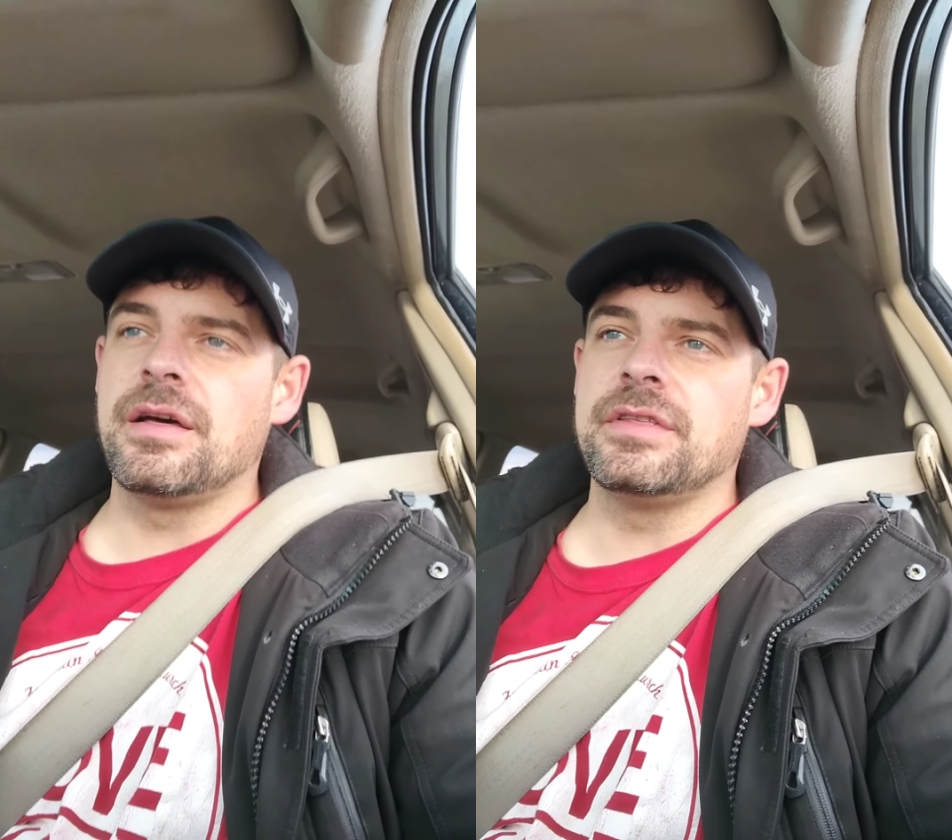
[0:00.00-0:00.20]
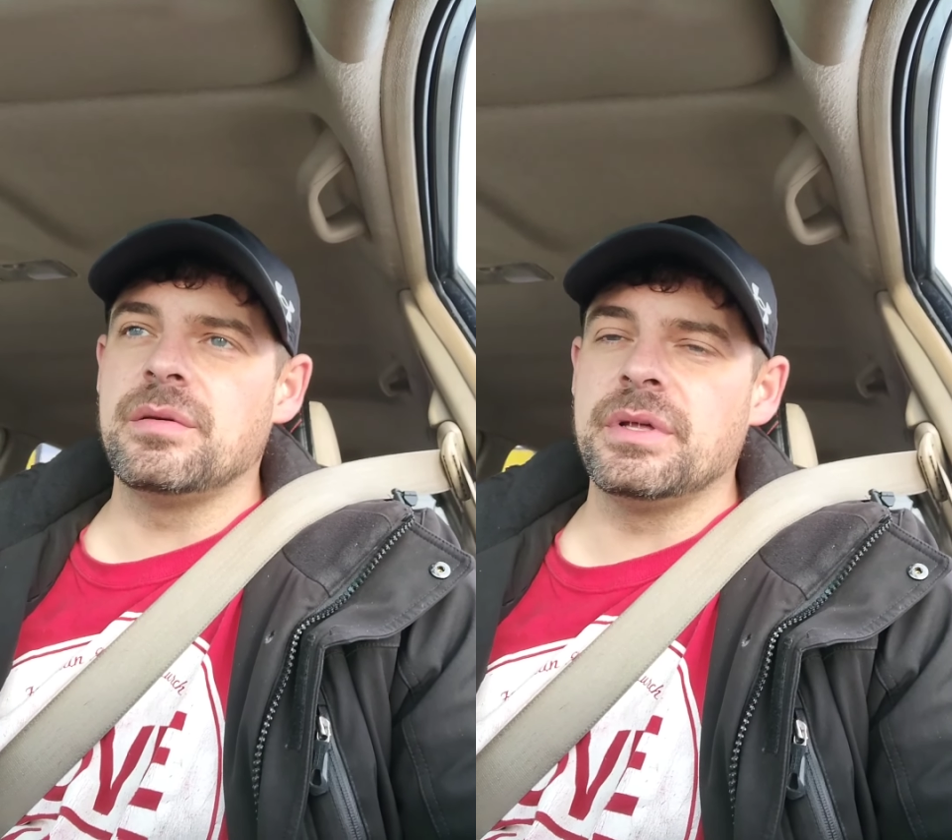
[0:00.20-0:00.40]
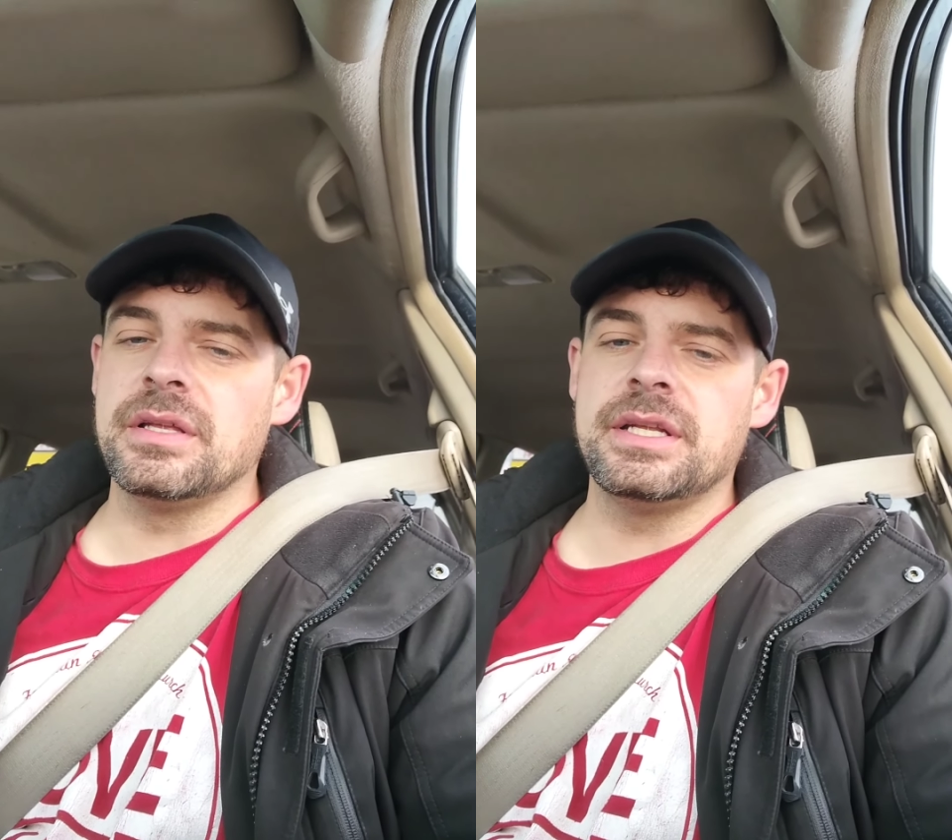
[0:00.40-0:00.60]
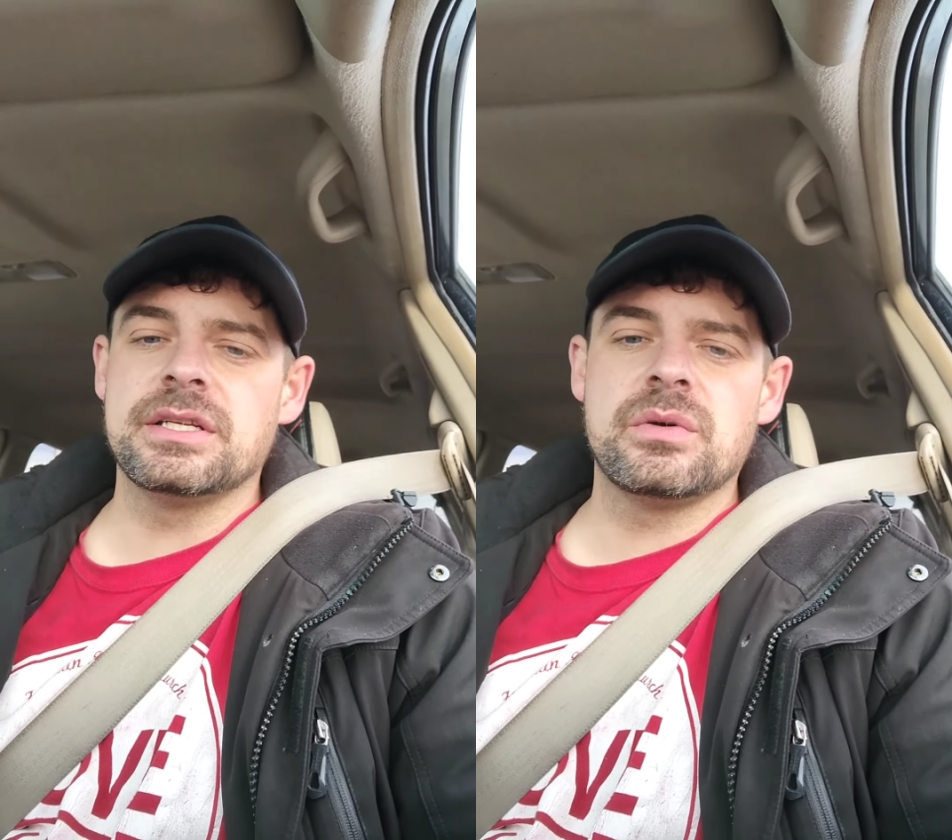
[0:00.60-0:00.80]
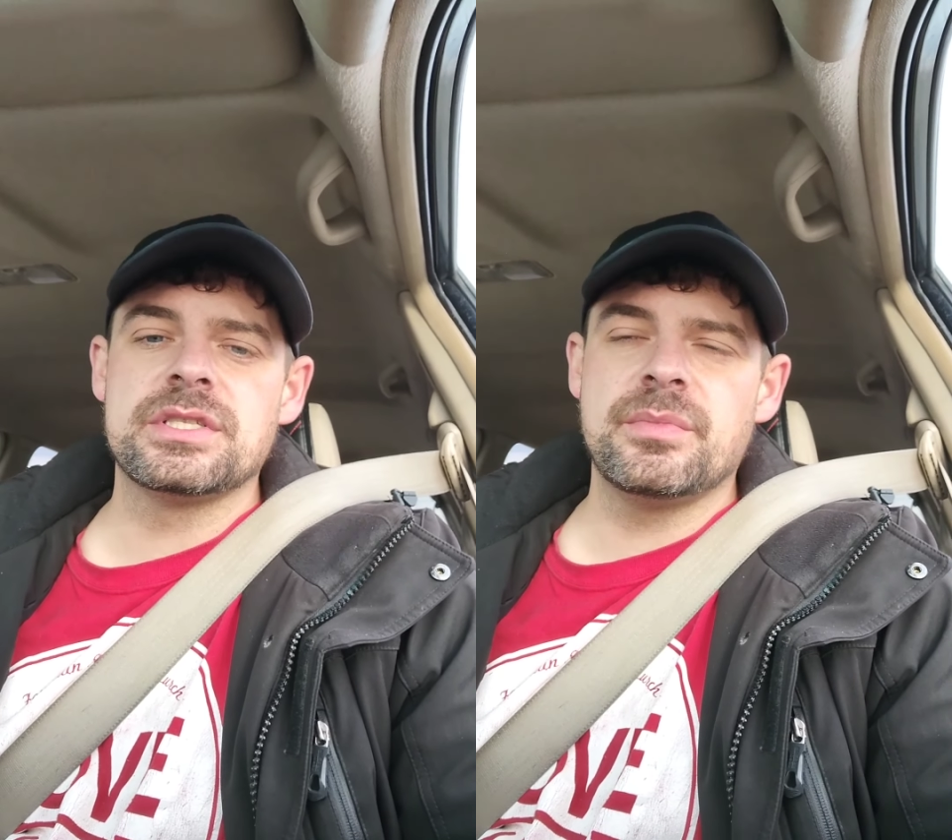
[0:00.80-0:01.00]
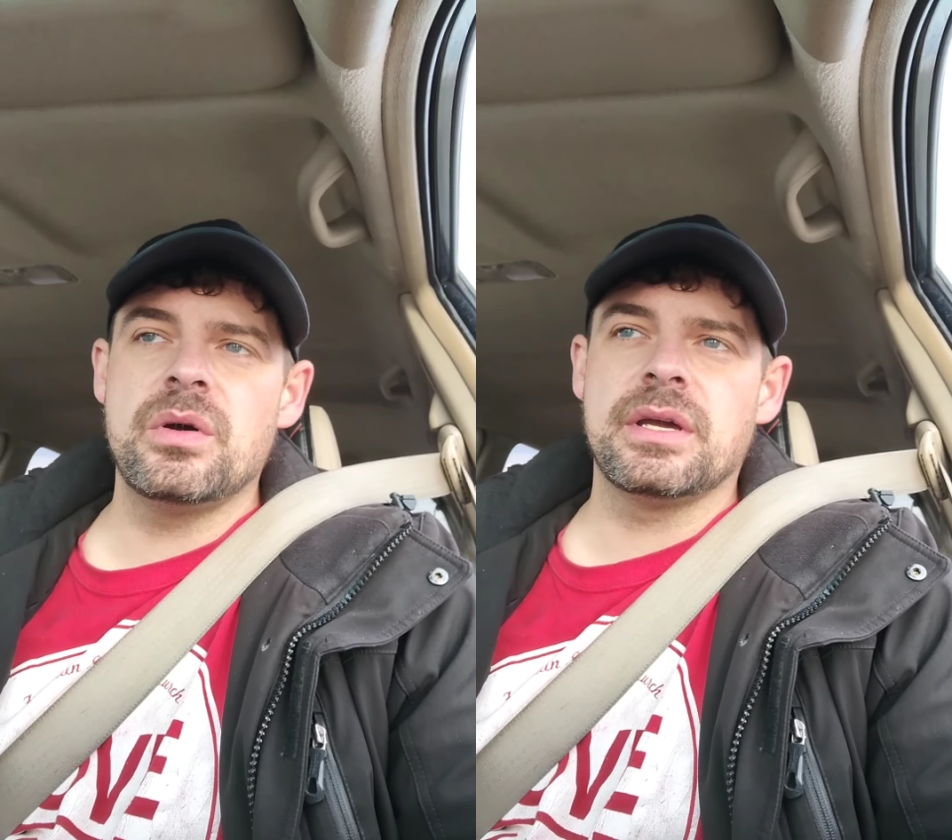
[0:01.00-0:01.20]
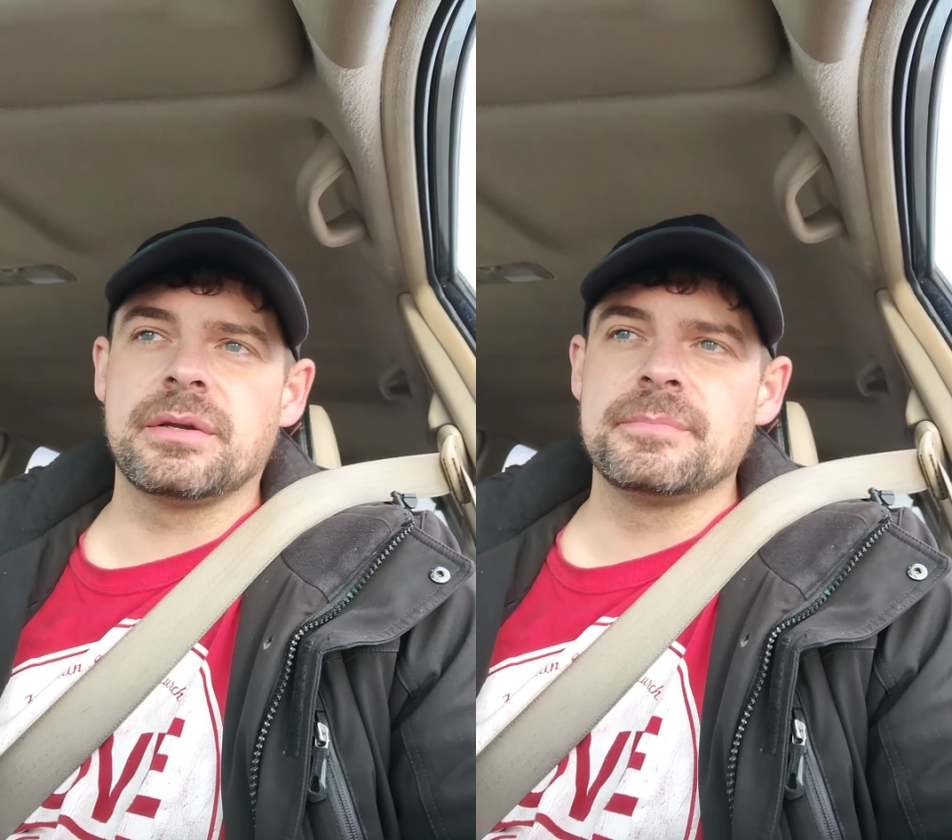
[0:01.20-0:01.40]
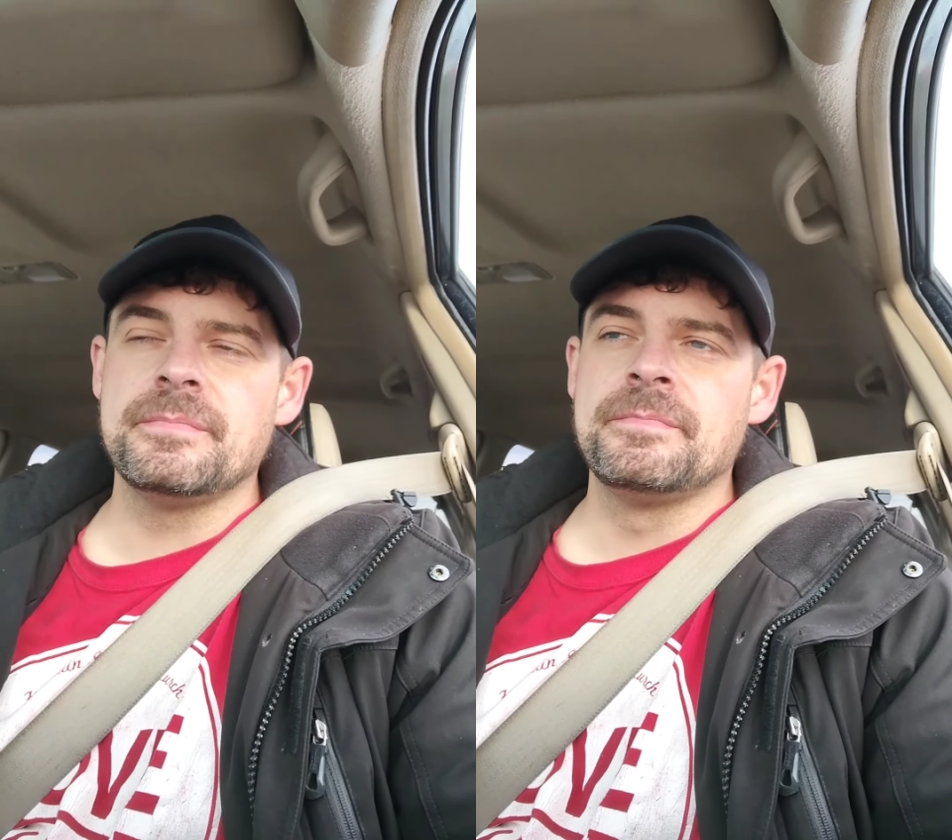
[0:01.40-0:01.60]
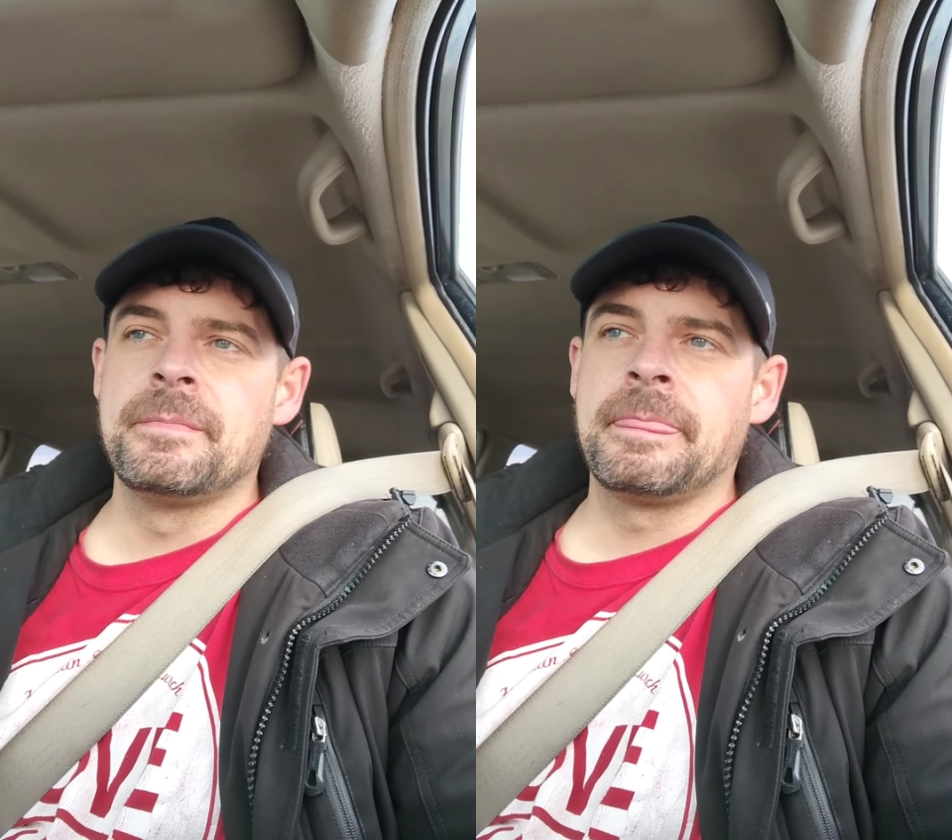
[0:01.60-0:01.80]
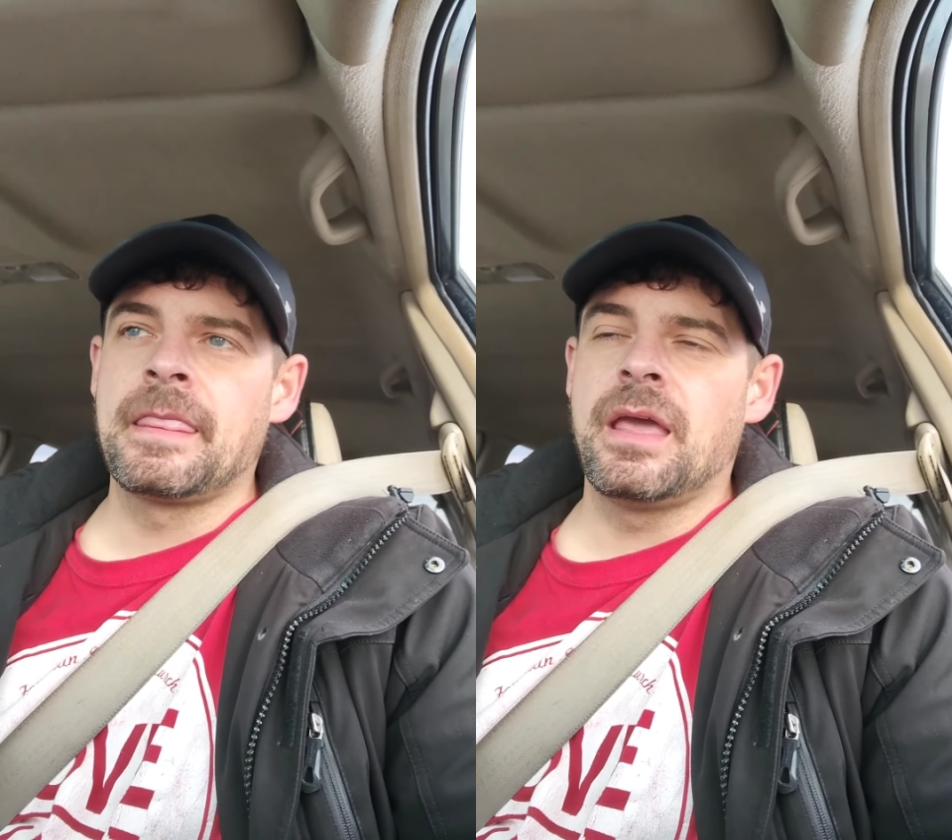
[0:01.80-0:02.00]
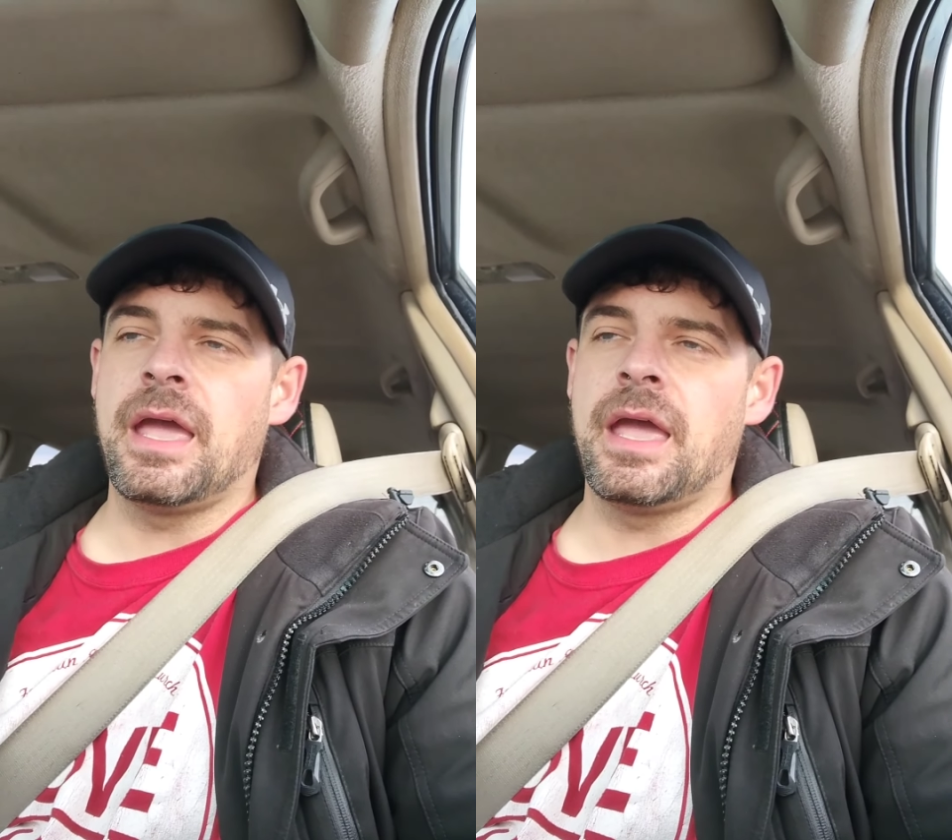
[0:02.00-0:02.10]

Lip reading: the ability to quit smoking.